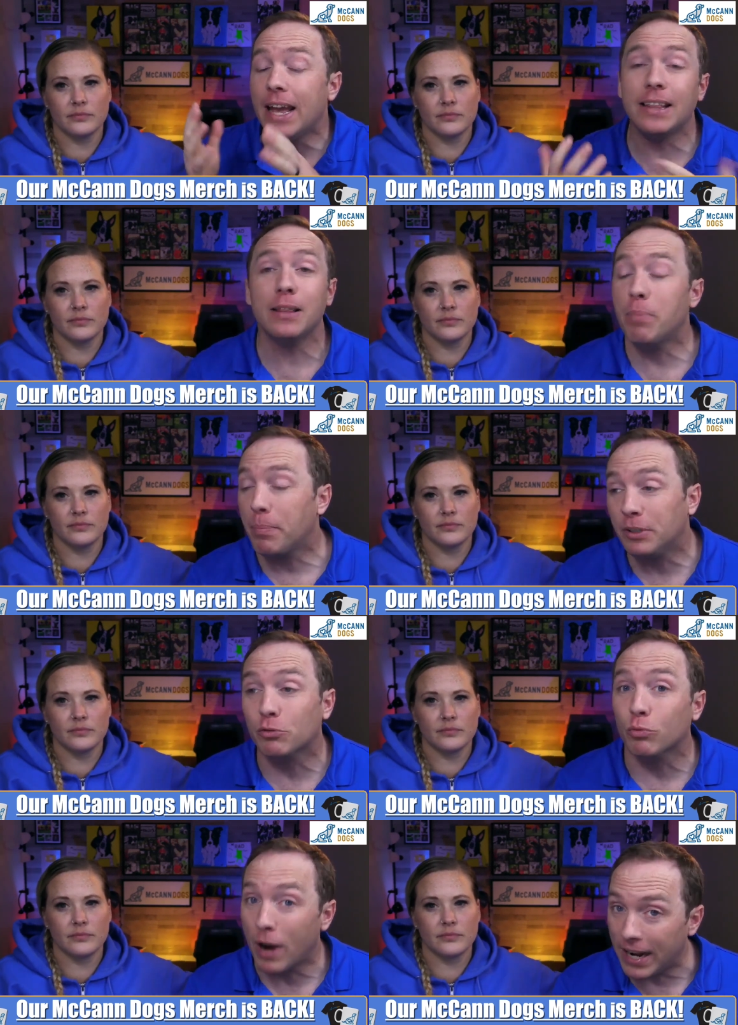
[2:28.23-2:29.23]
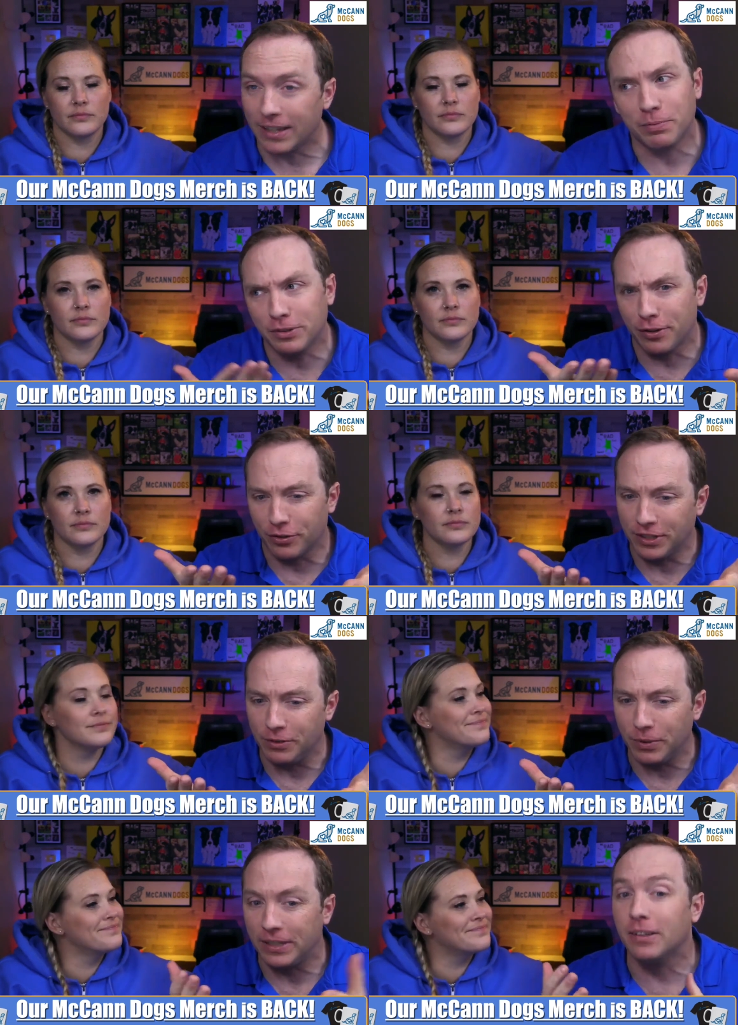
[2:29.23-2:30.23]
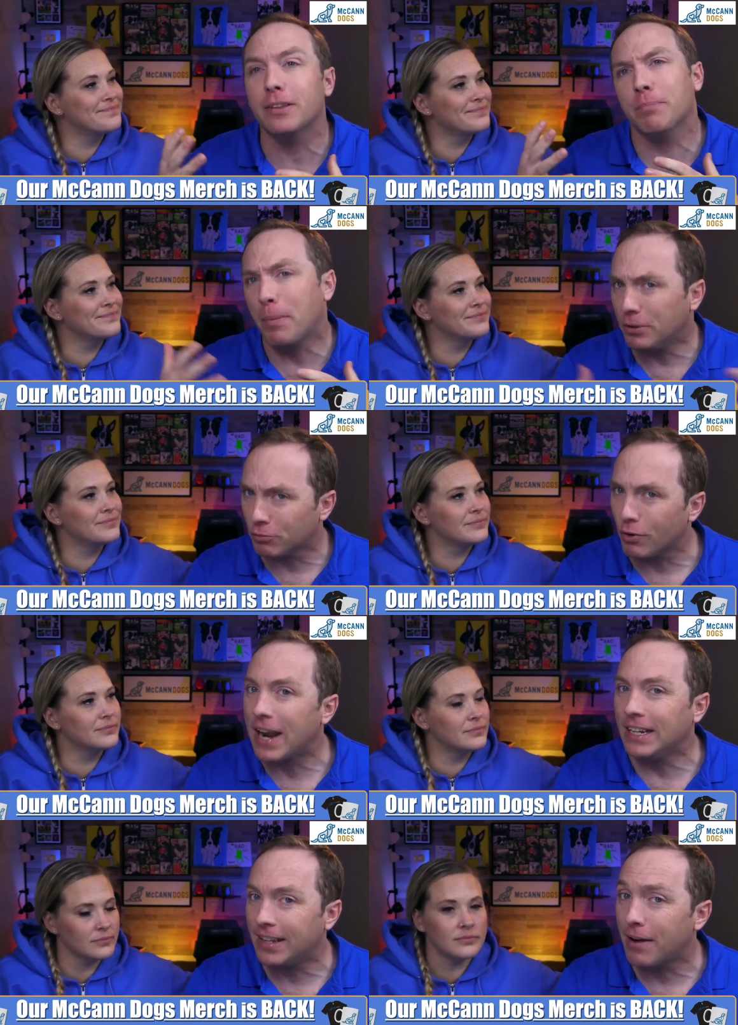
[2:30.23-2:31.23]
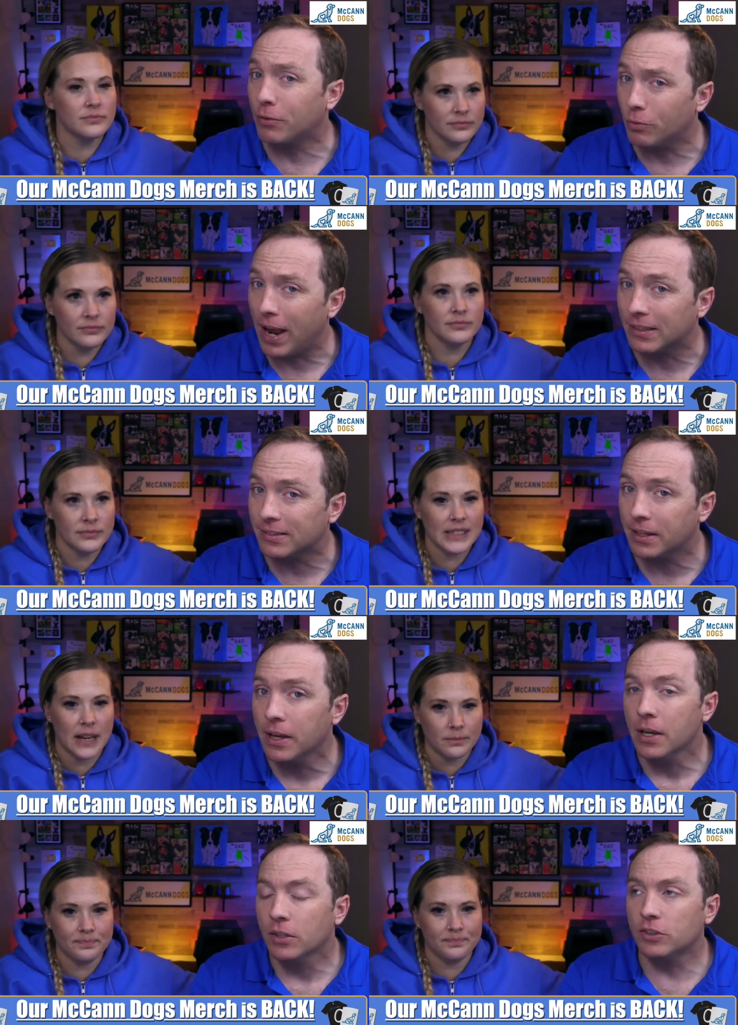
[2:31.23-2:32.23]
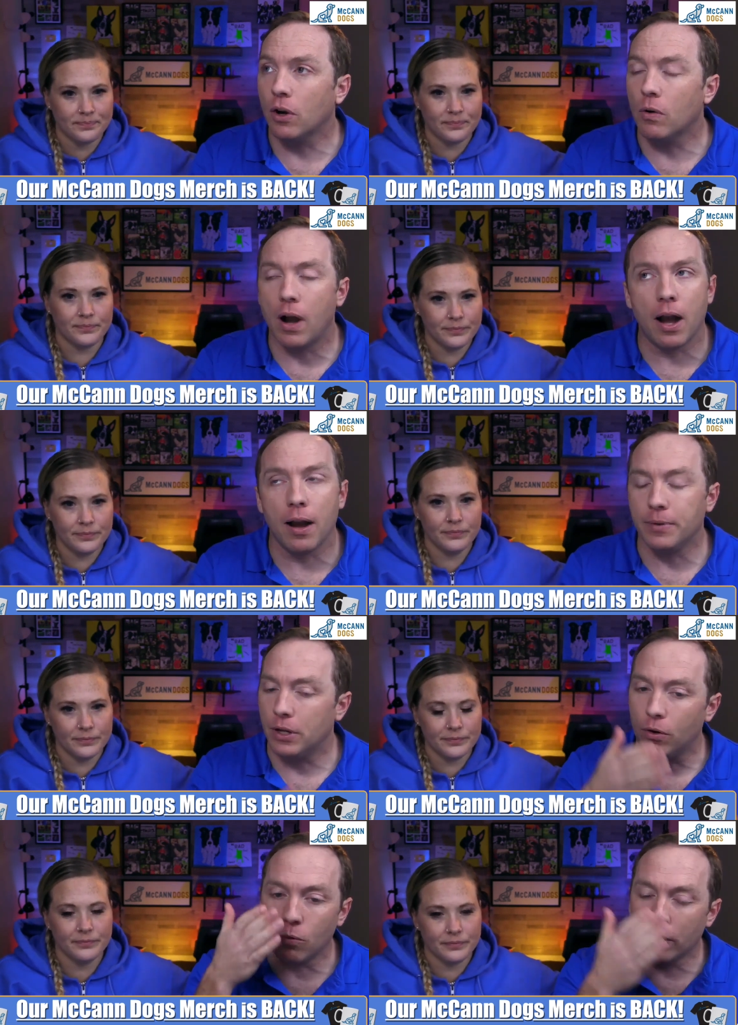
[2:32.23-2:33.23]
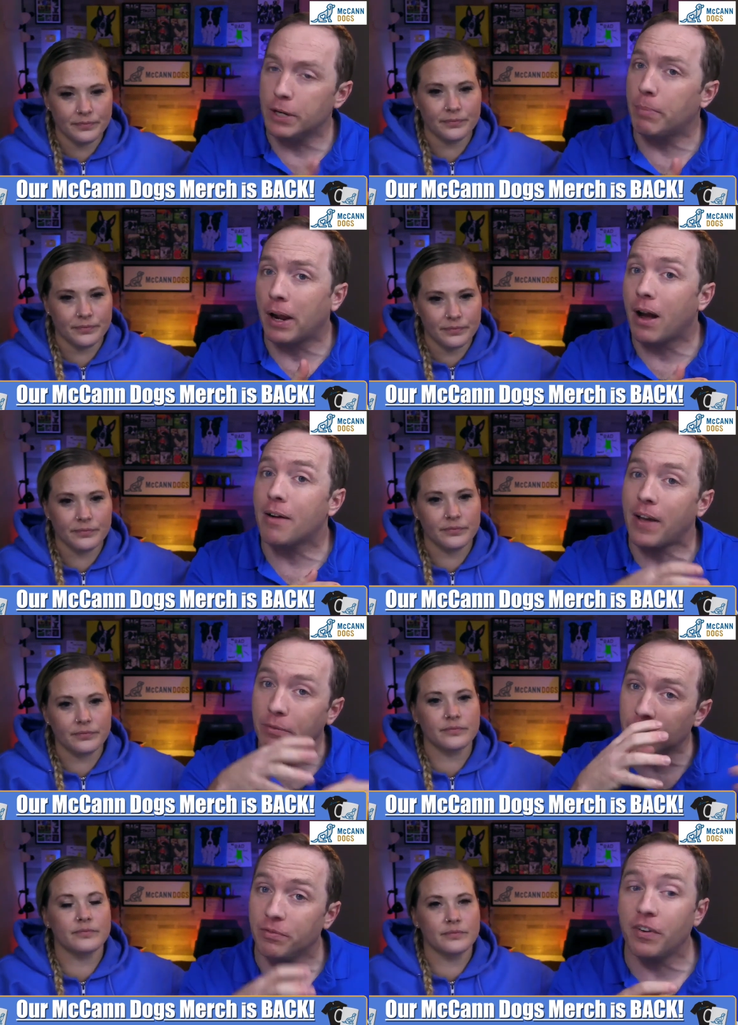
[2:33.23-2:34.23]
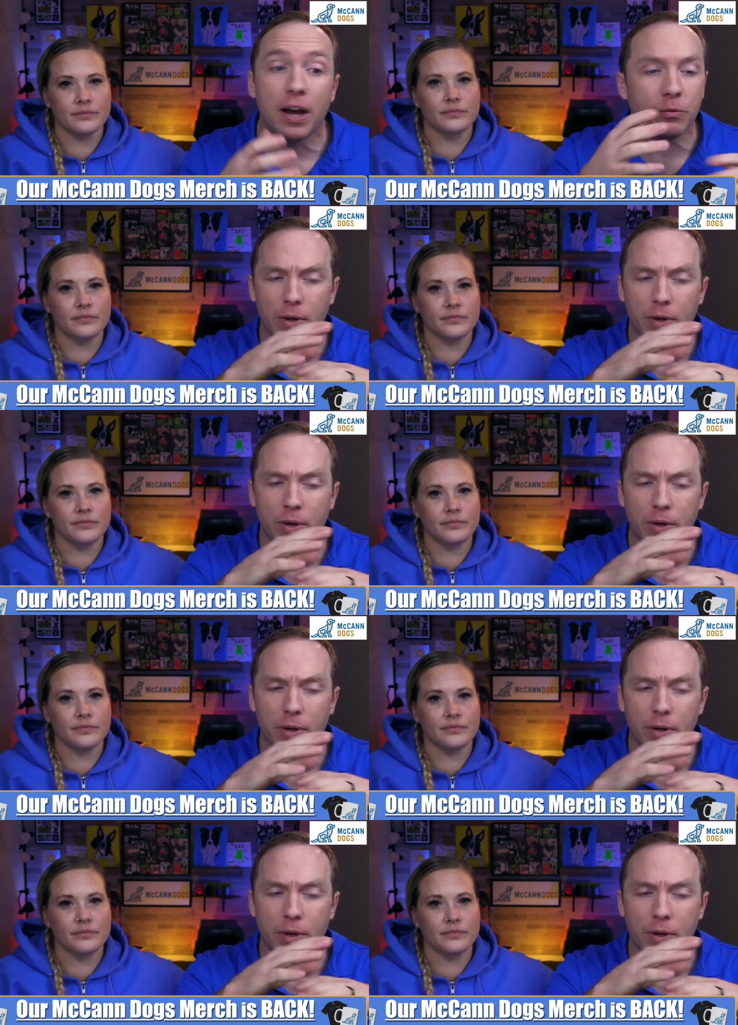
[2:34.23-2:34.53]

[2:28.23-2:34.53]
Speaker 1: and then the puppy's ready, especially at 13 weeks. The puppy's ready to have a rest. Yeah. So uh, you know, work your butt off, have some fun.